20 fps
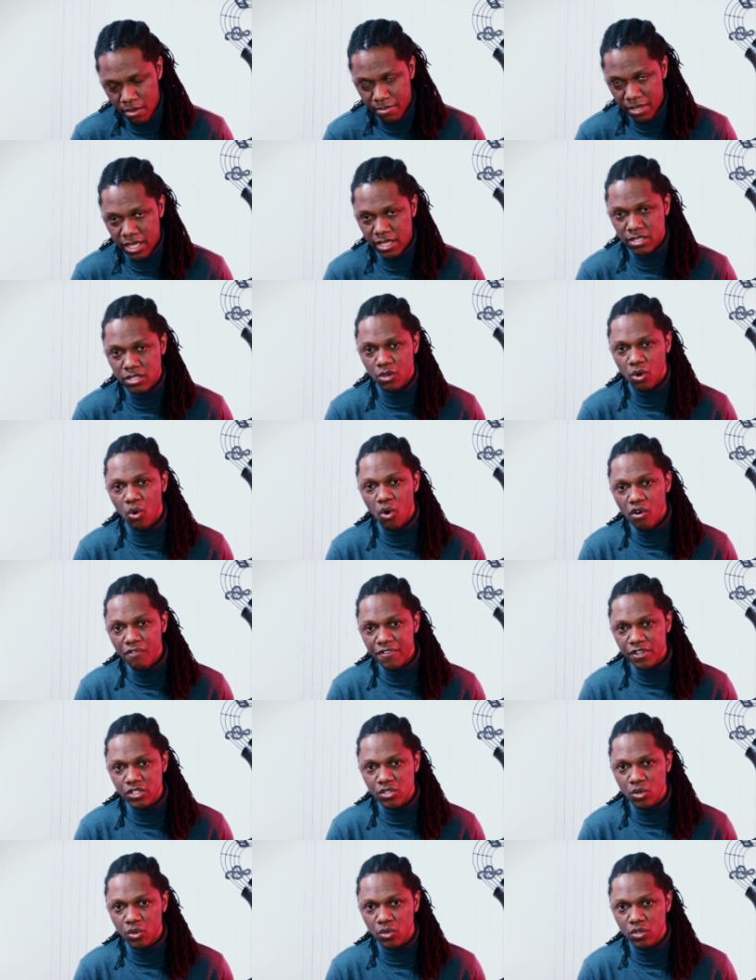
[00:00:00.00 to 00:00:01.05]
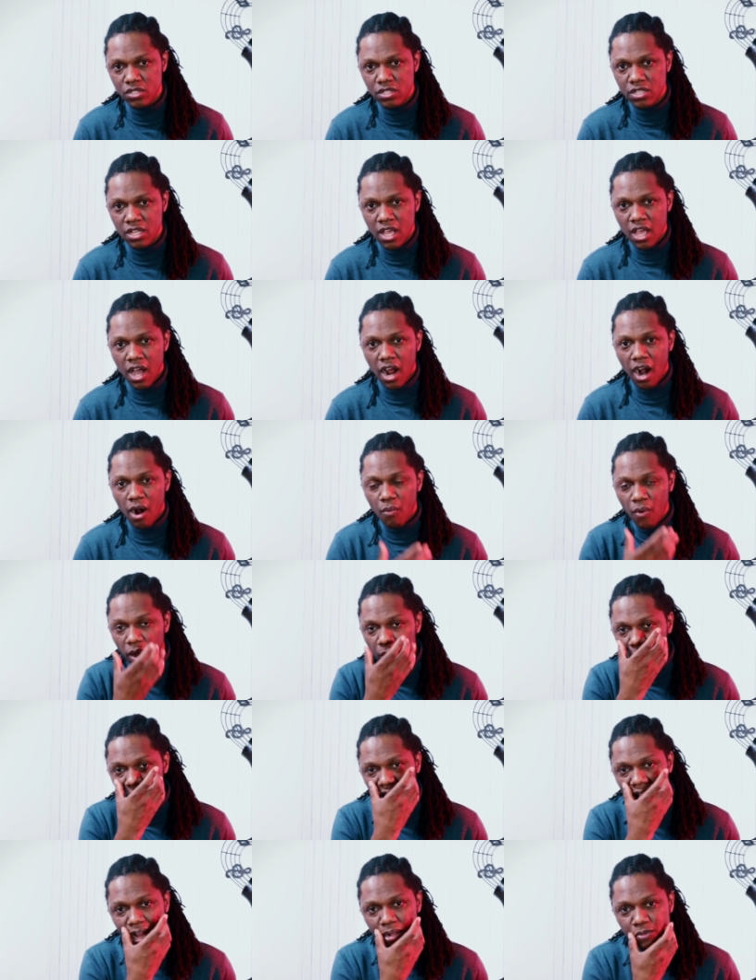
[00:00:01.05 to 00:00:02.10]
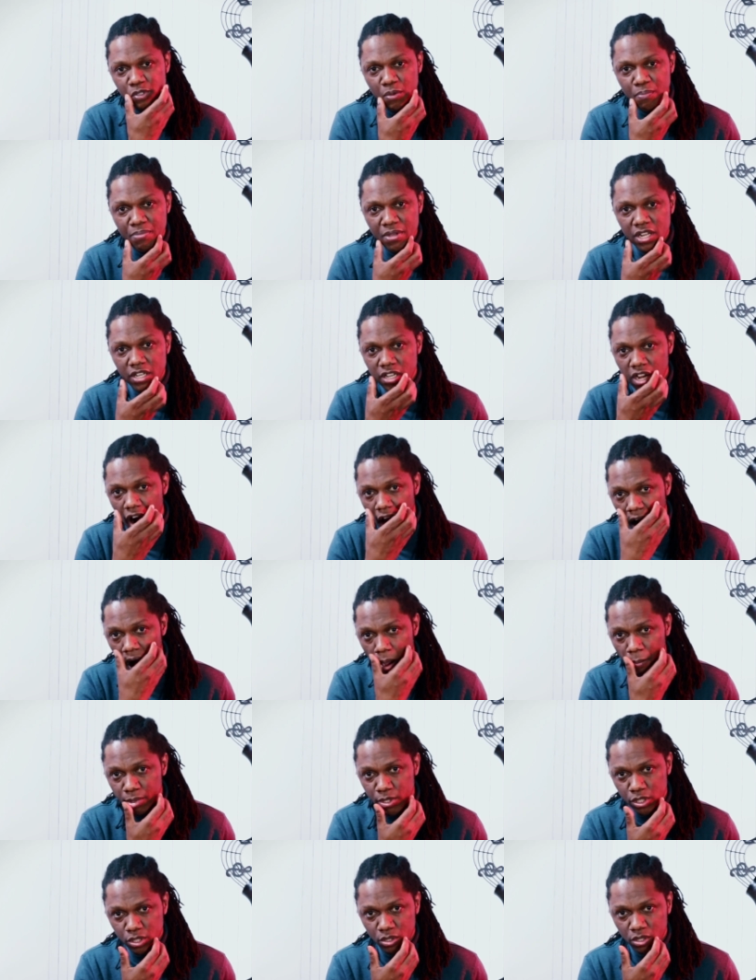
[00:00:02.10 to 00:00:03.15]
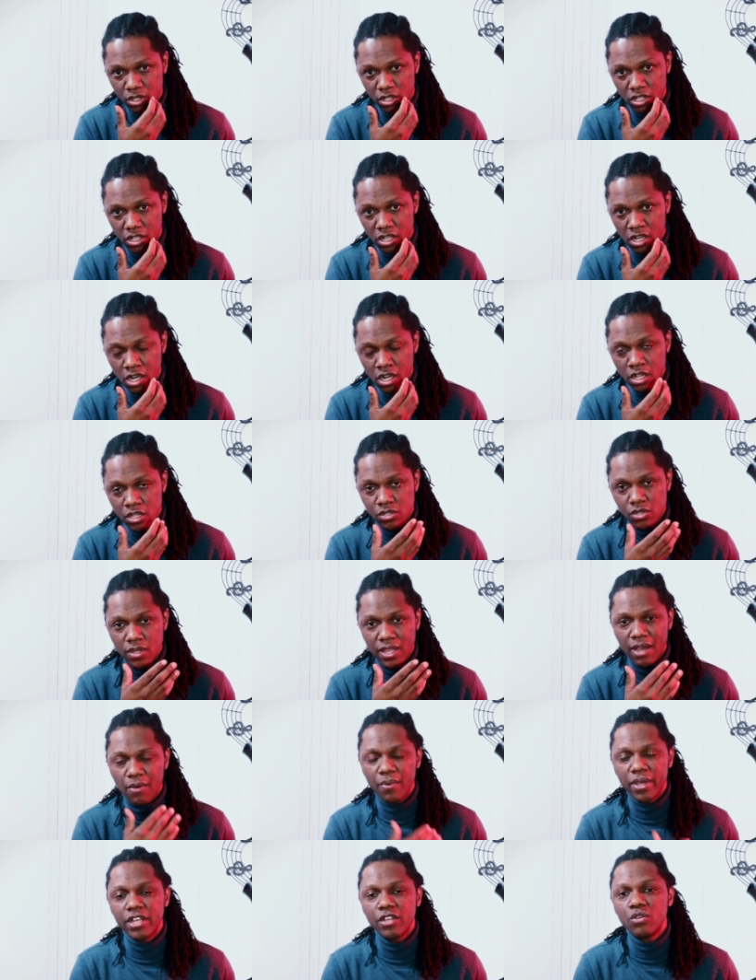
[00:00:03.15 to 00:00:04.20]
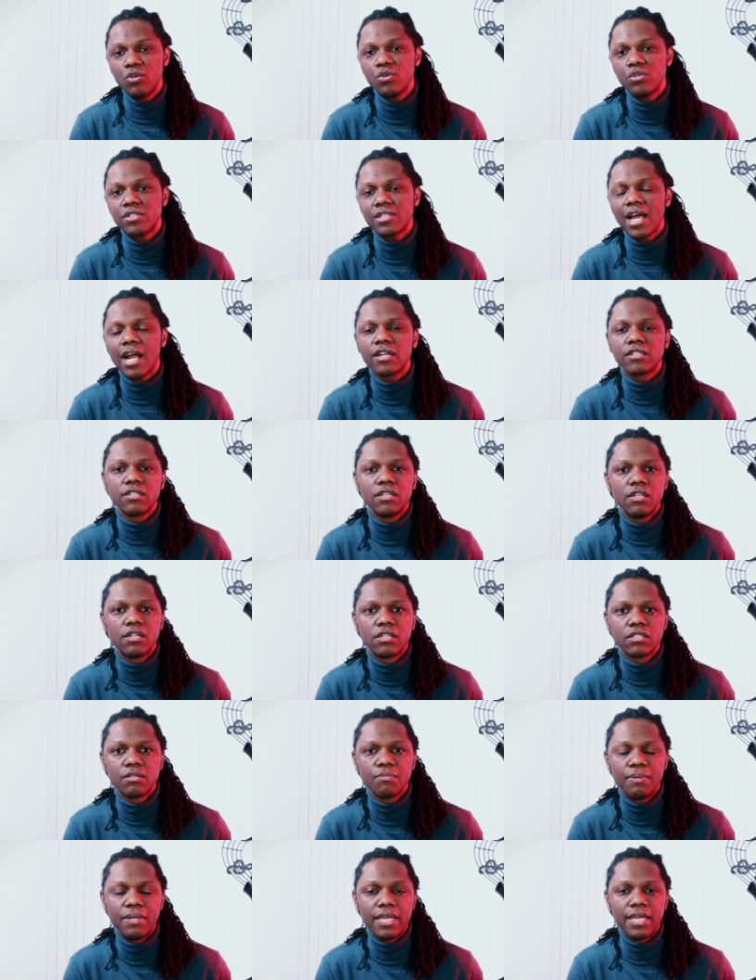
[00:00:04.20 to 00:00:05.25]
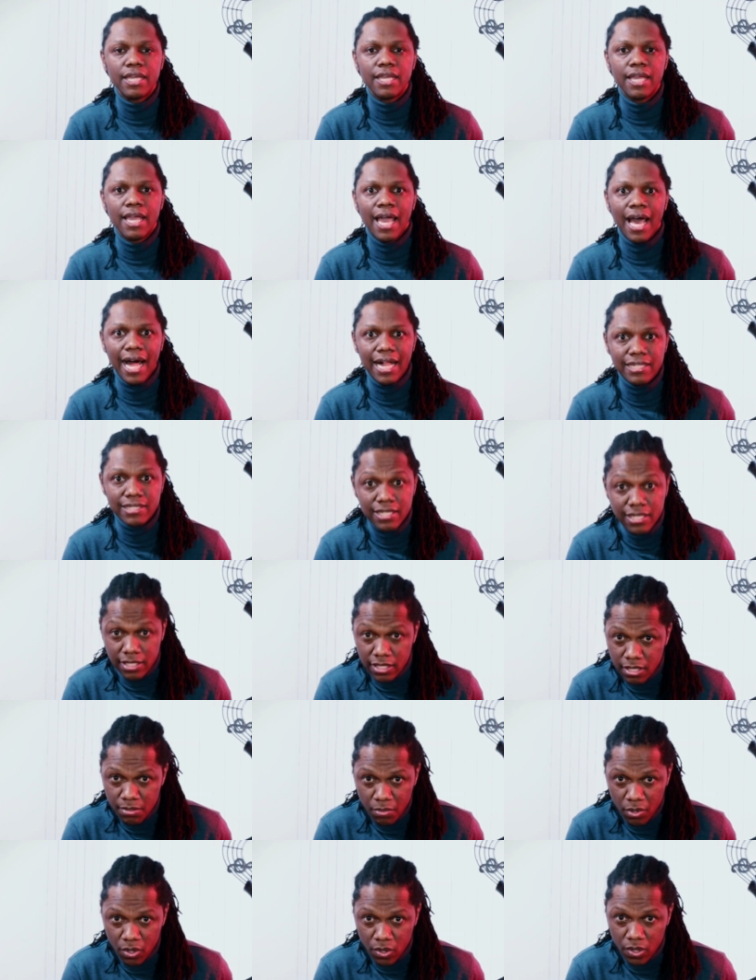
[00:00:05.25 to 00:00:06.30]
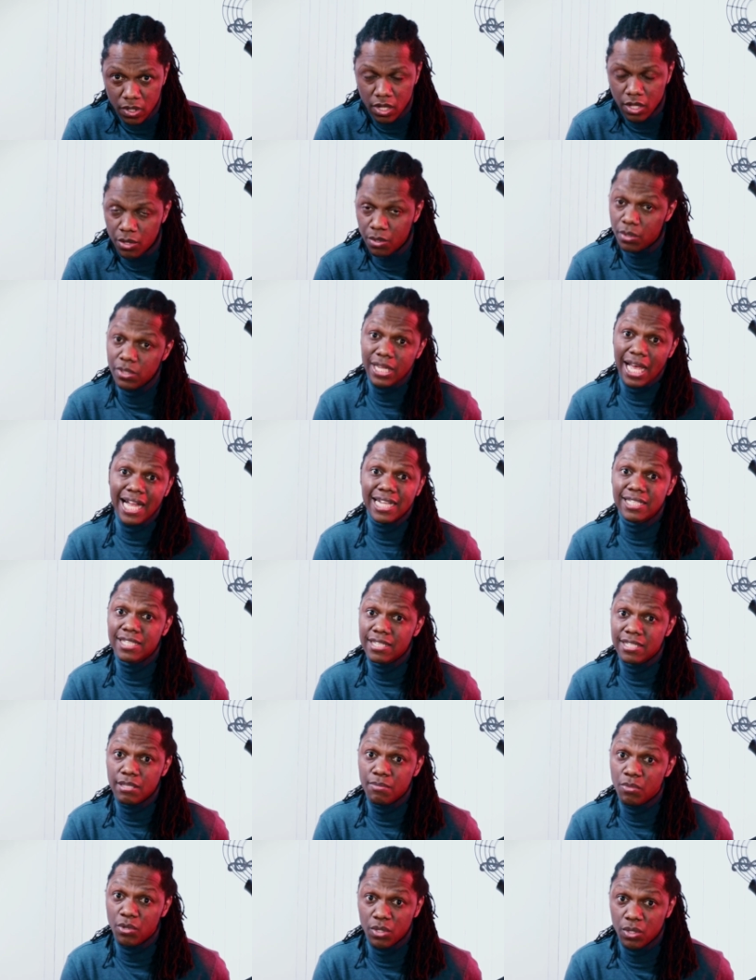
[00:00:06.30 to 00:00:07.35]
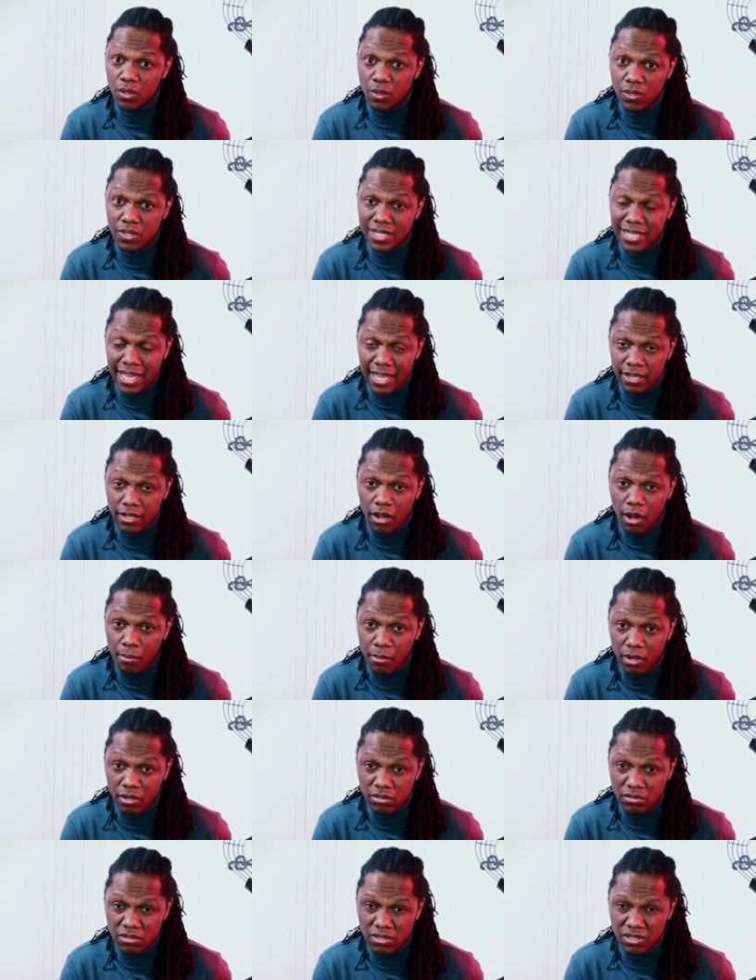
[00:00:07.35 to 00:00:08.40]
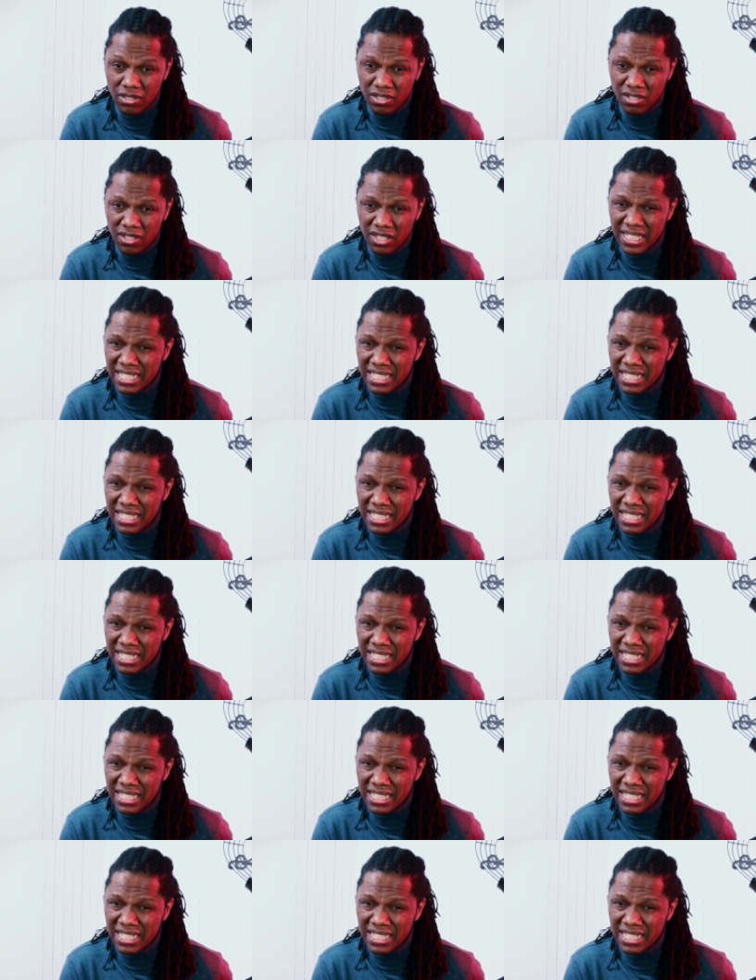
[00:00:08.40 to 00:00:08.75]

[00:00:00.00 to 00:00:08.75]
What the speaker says: Because the overtones are what will help to build your embouchure so that when you start to learn to play Altissimo, those Altissimo notes can come out